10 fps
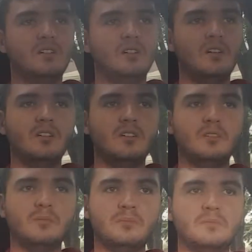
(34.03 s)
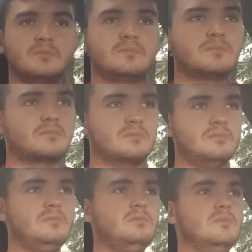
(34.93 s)
I
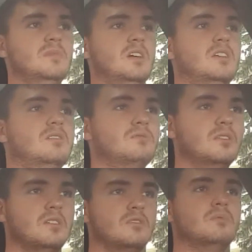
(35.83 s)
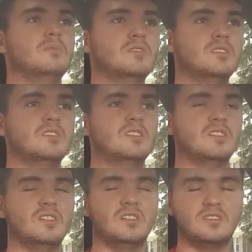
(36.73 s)
didn't really go much into
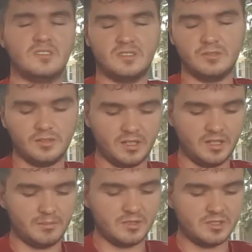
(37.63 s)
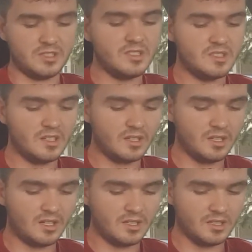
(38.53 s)
that much detail
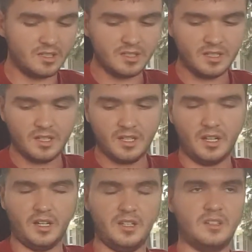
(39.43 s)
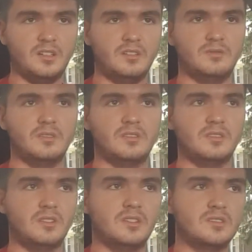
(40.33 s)
on it. I kind of went
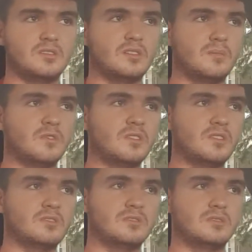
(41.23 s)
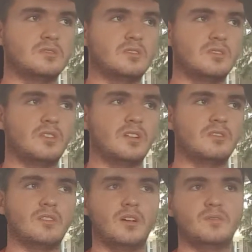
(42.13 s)
as a summary because I
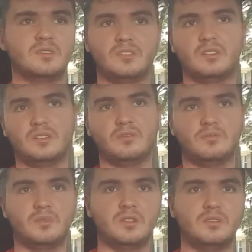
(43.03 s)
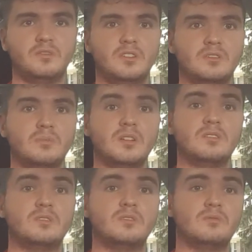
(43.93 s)
didn't obviously want the video
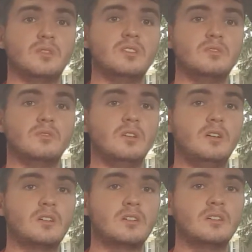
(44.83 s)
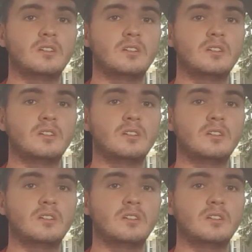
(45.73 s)
to be too long.